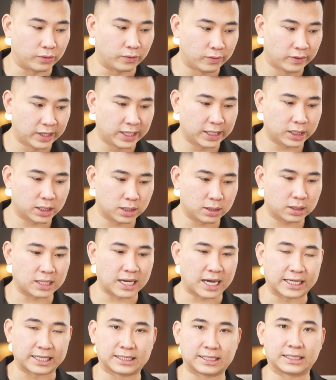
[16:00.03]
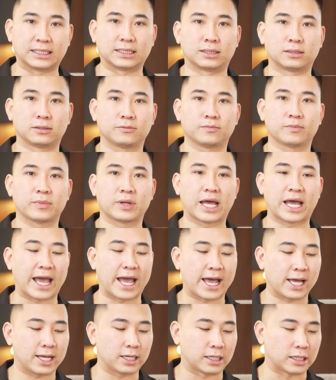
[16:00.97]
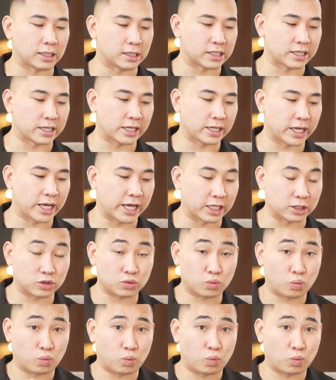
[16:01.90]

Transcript: really good idea at